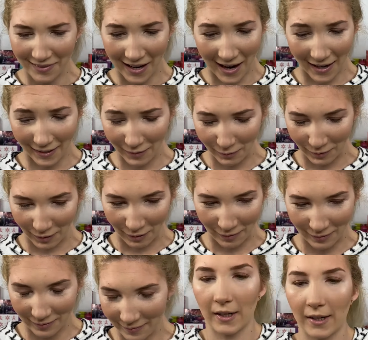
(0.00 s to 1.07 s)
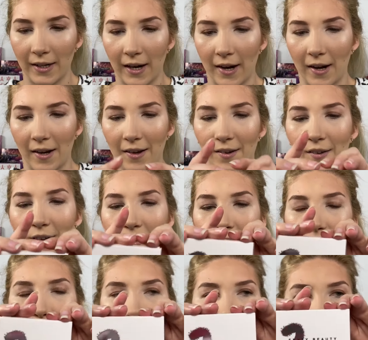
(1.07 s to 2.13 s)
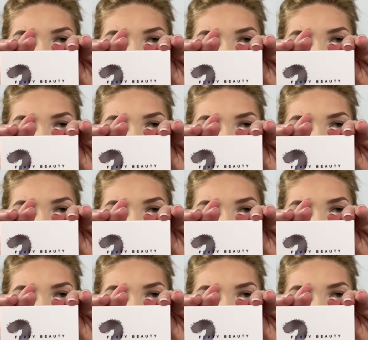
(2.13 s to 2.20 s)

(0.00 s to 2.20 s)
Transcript: I don't know. And now we